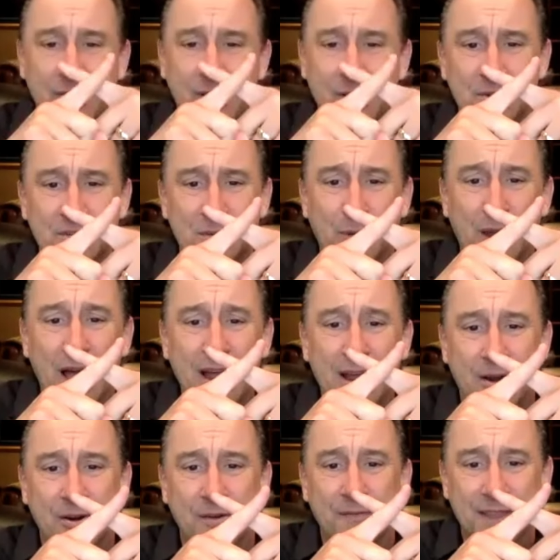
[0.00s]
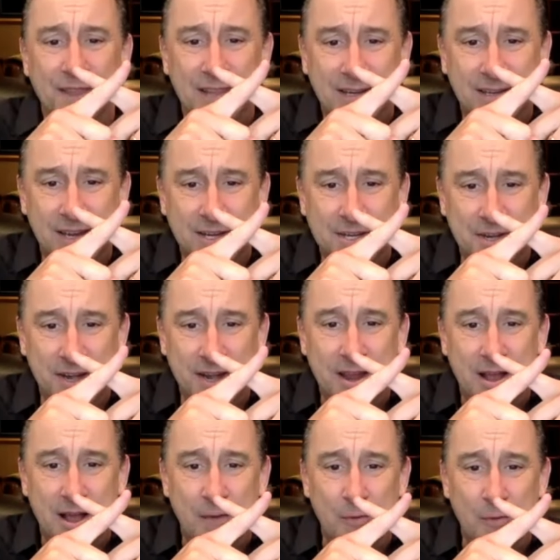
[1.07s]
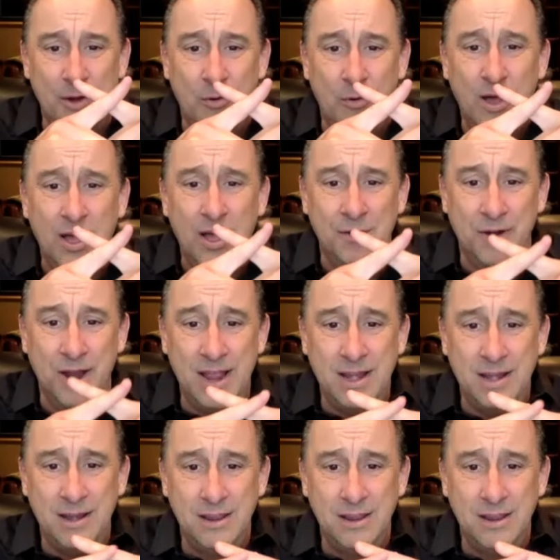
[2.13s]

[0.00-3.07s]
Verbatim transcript: your supply curve that they teach in Econ 101, right?